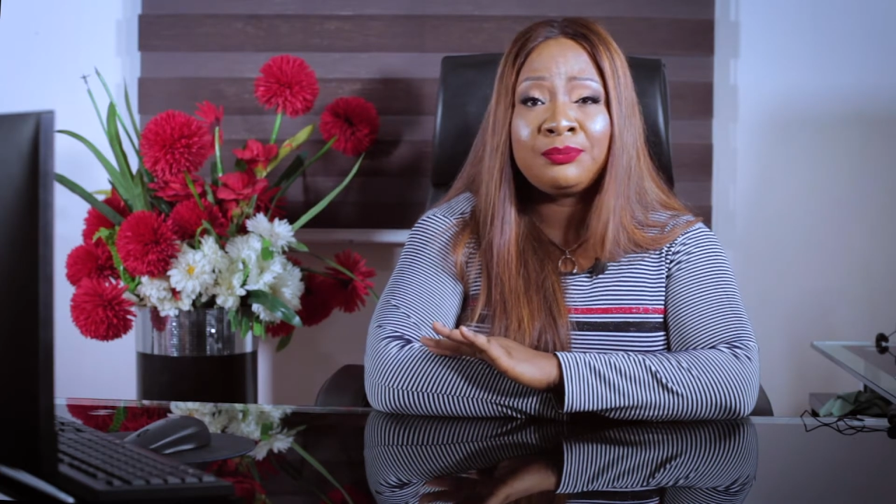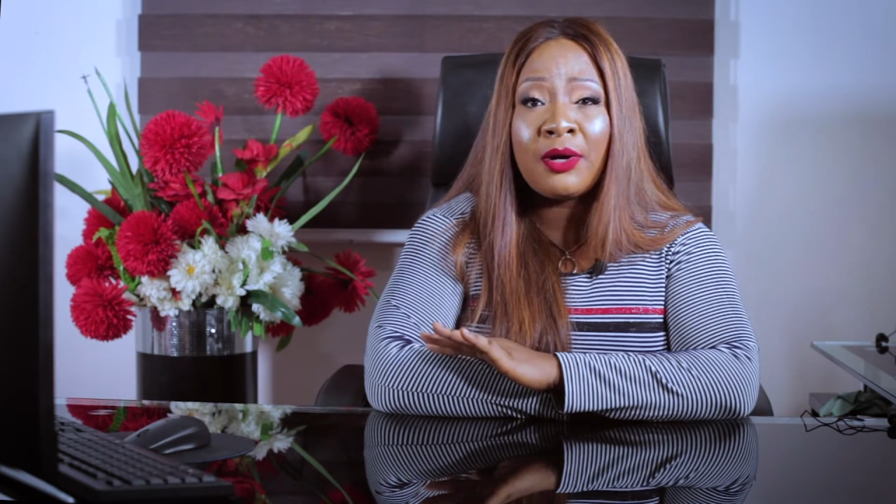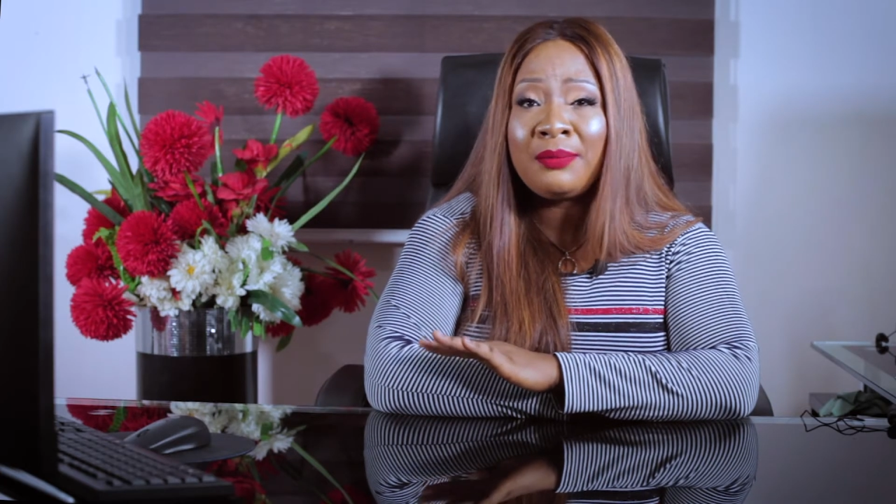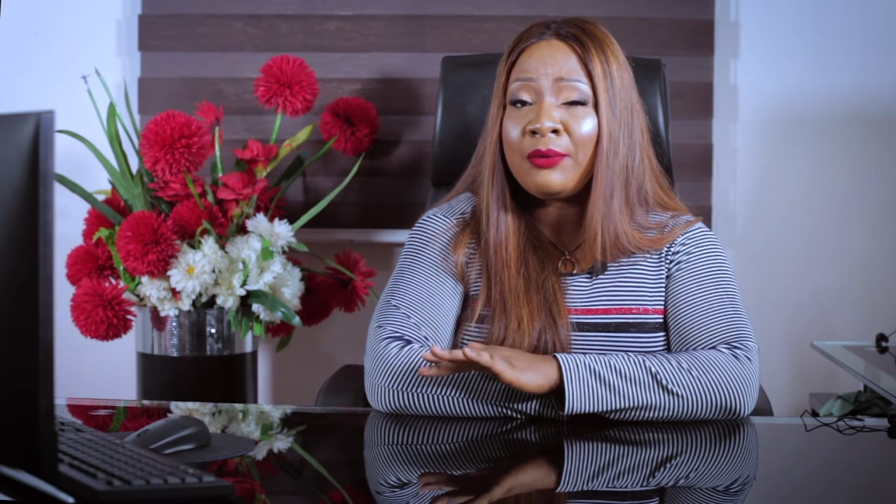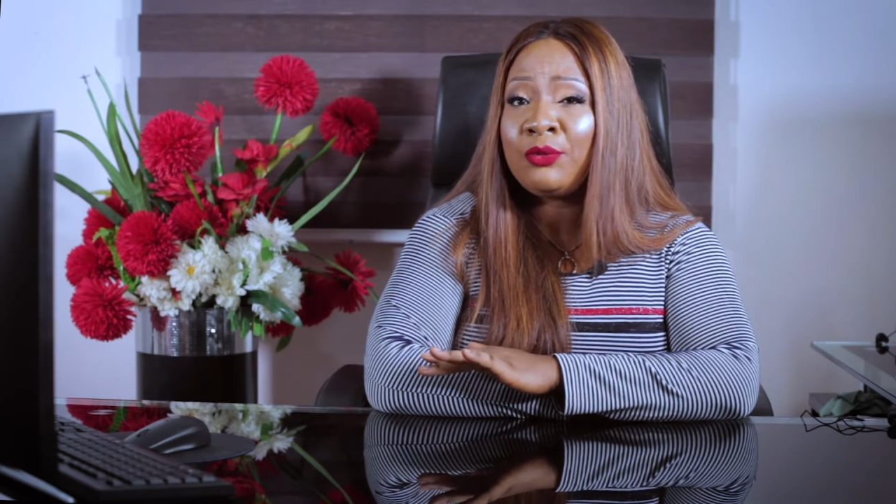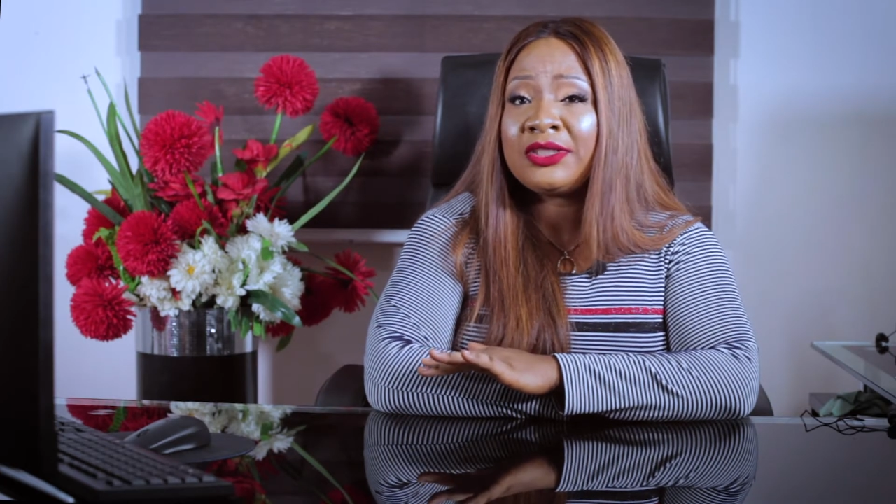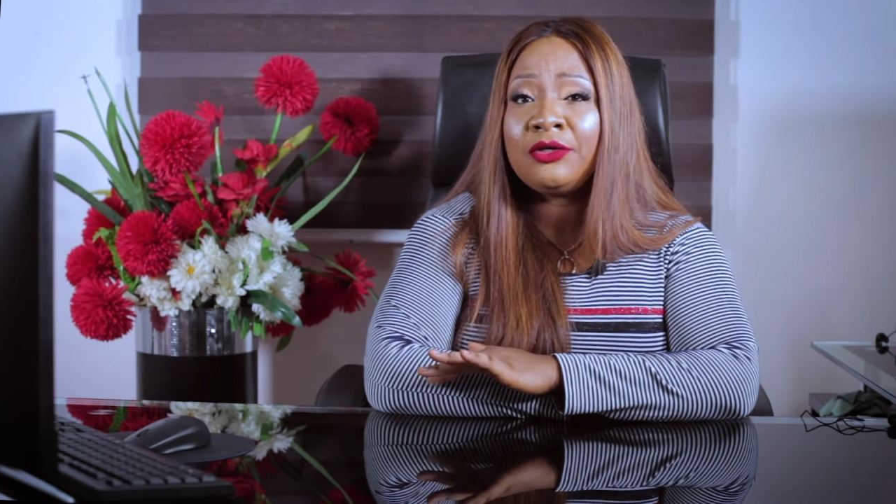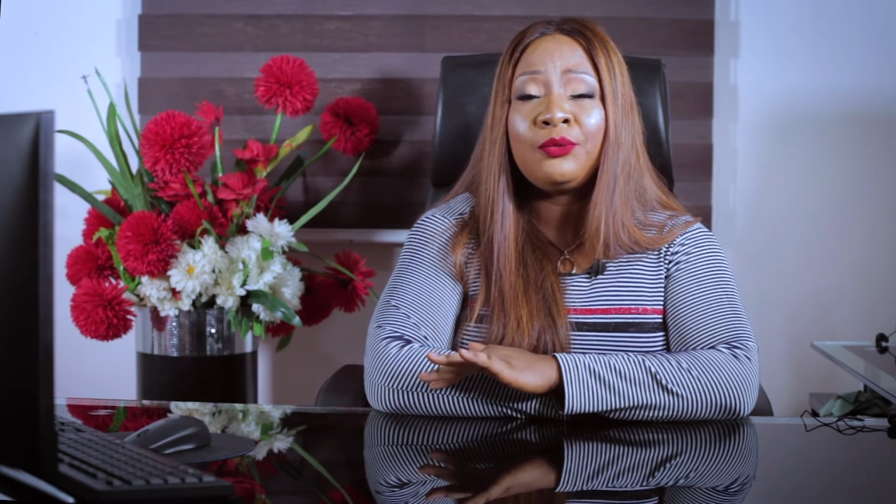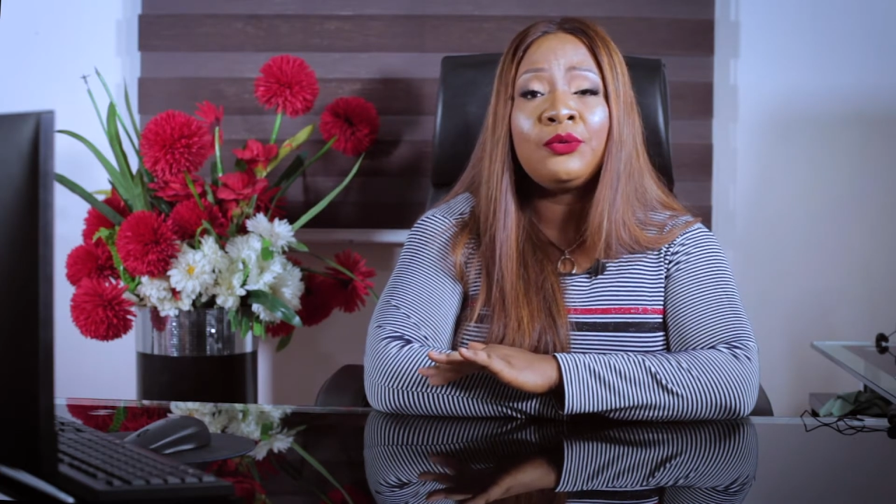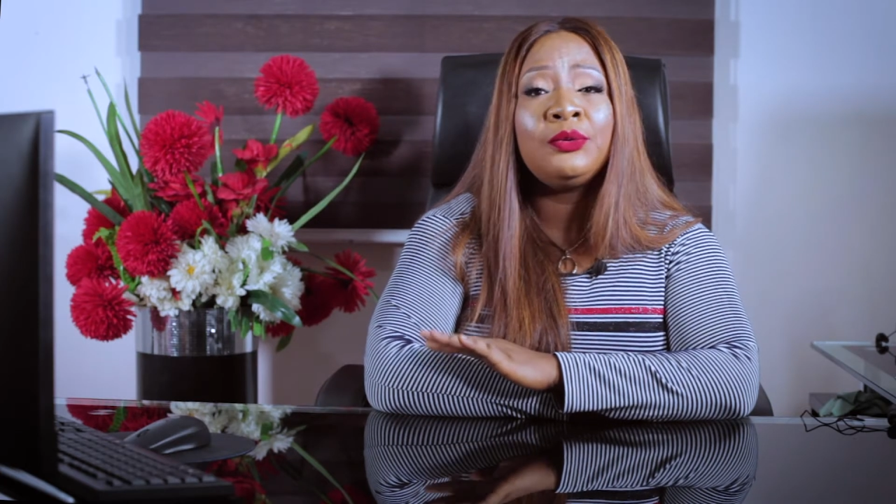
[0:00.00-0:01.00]
problem with
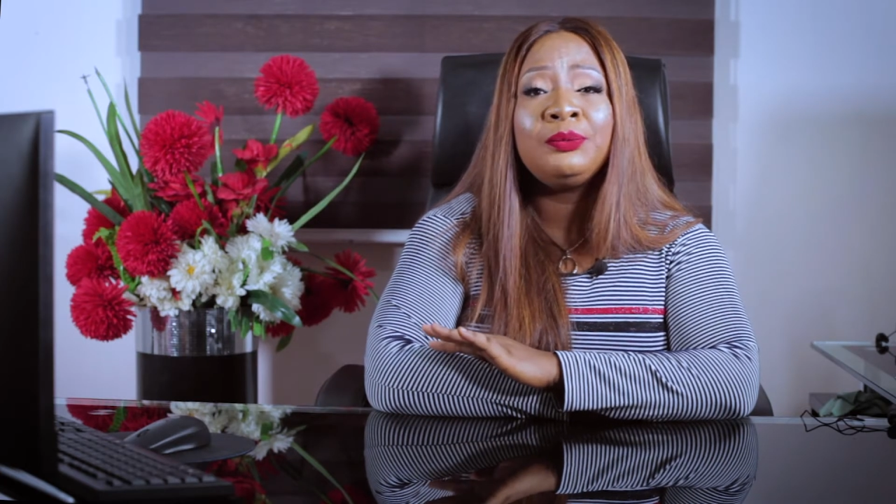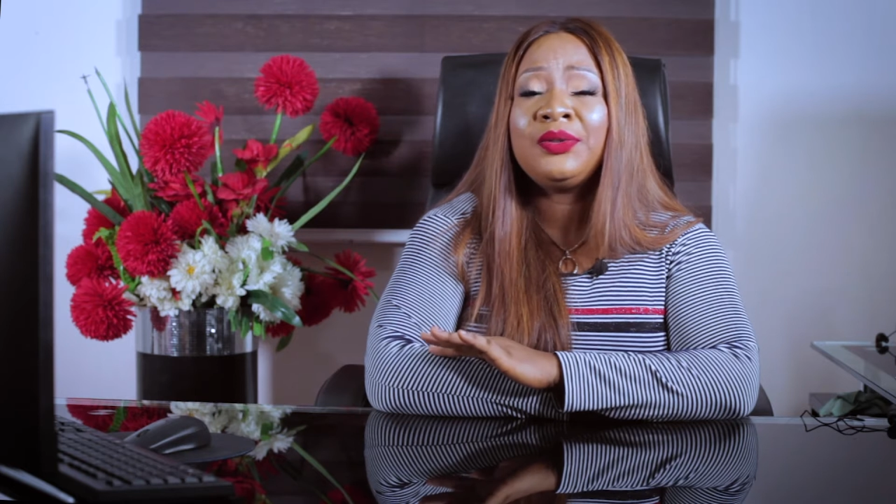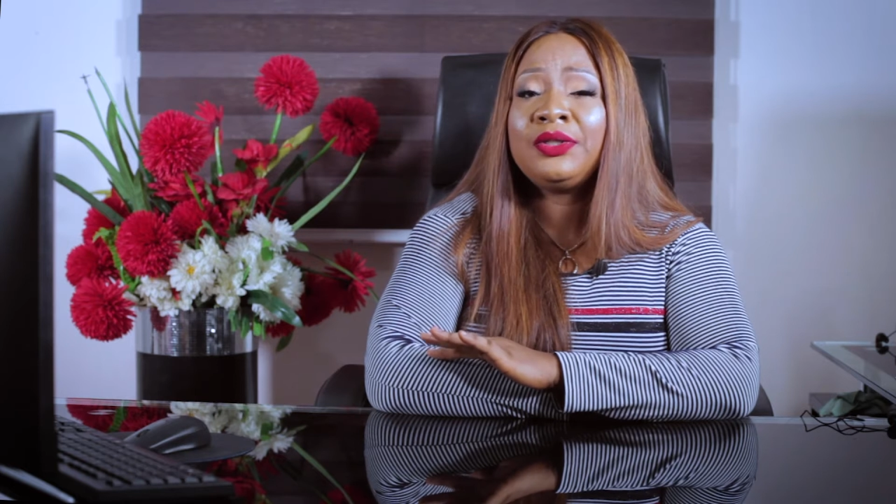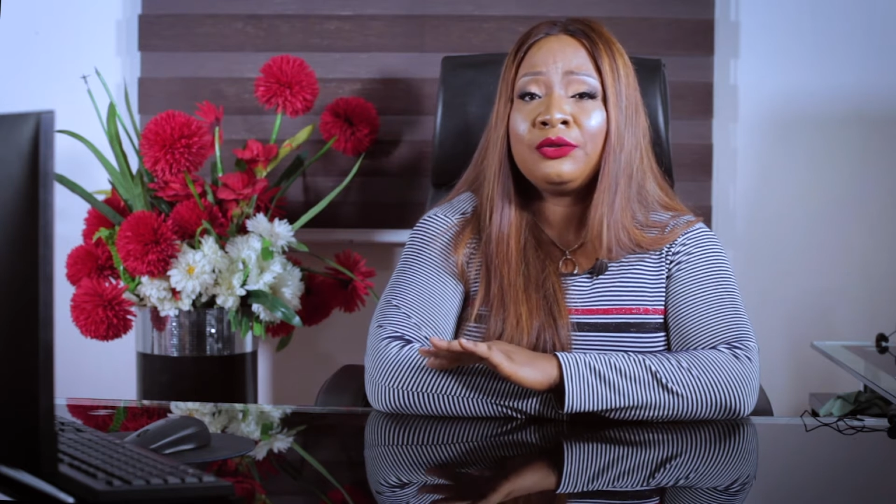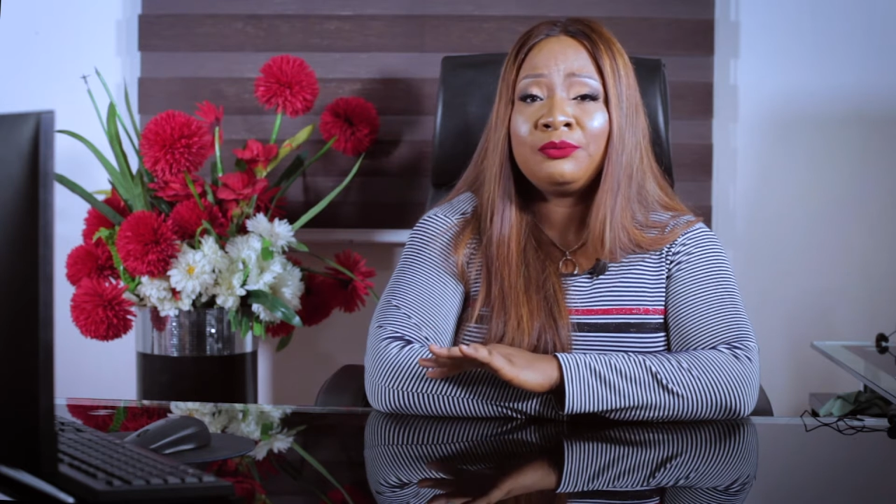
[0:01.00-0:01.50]
your womb,